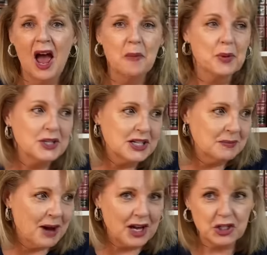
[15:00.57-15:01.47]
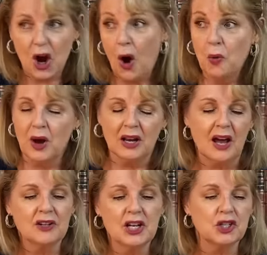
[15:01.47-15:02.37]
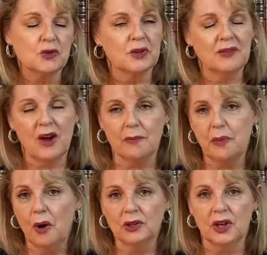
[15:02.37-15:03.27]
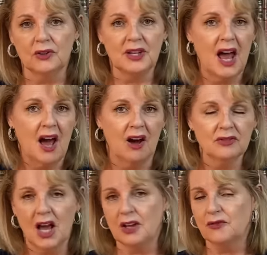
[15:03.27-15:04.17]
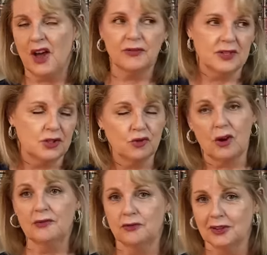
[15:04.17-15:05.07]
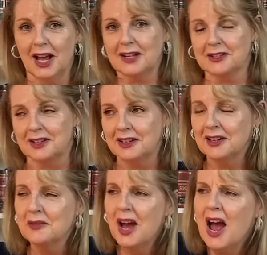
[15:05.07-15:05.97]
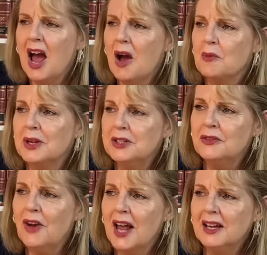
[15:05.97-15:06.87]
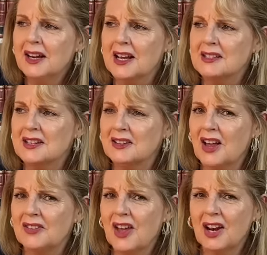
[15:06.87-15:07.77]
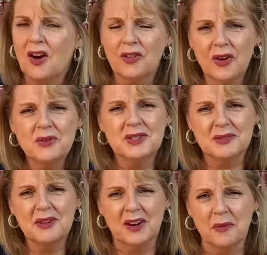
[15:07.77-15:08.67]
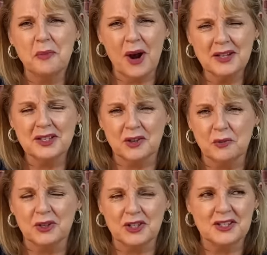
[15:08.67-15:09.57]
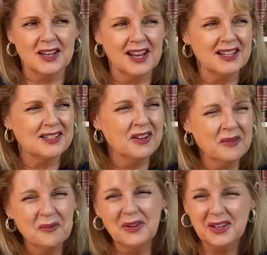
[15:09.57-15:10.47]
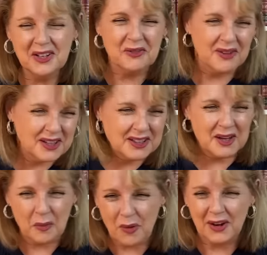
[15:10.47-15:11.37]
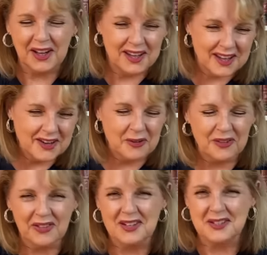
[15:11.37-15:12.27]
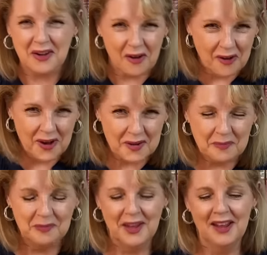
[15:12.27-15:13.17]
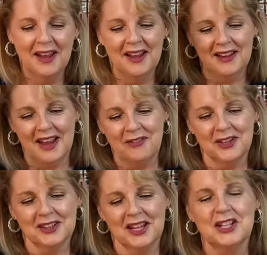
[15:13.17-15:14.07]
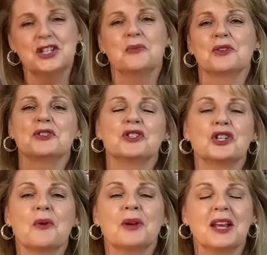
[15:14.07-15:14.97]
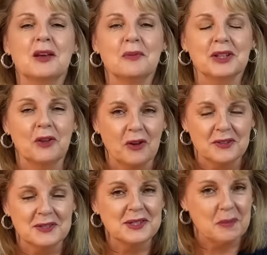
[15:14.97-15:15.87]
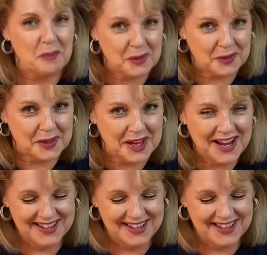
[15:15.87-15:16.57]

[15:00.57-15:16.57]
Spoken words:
pretty much, oh, well, I guess you'll give up polo now you've had this dreadful accident. And when you've had an accident like that, although it's, you know, practical what she's saying, it's not what you really want to hear at the time. Evidently, she wasn't showing him a lot of sympathy.